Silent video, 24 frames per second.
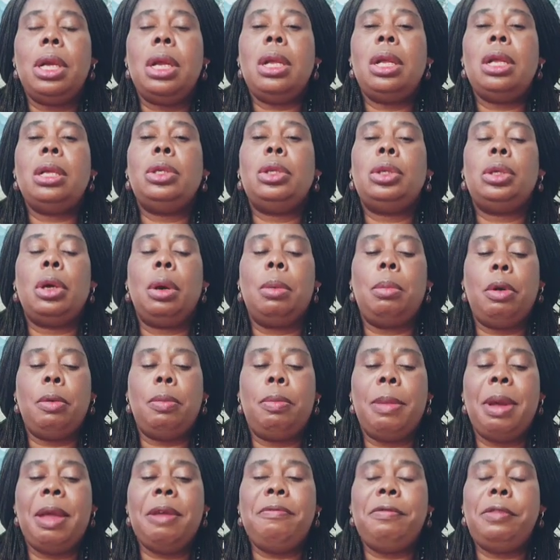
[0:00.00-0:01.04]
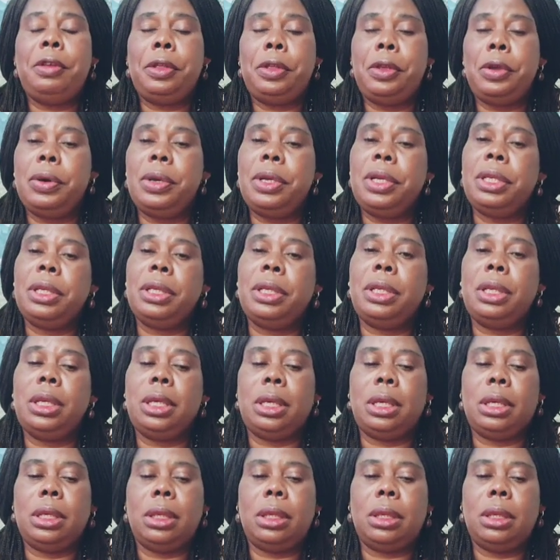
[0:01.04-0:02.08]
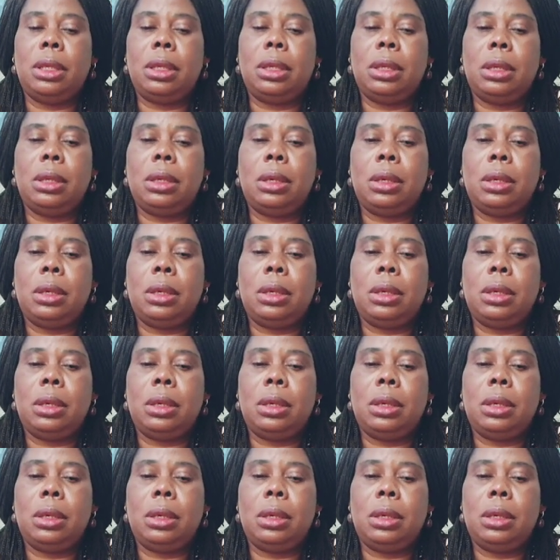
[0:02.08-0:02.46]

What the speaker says: in some of my videos is this.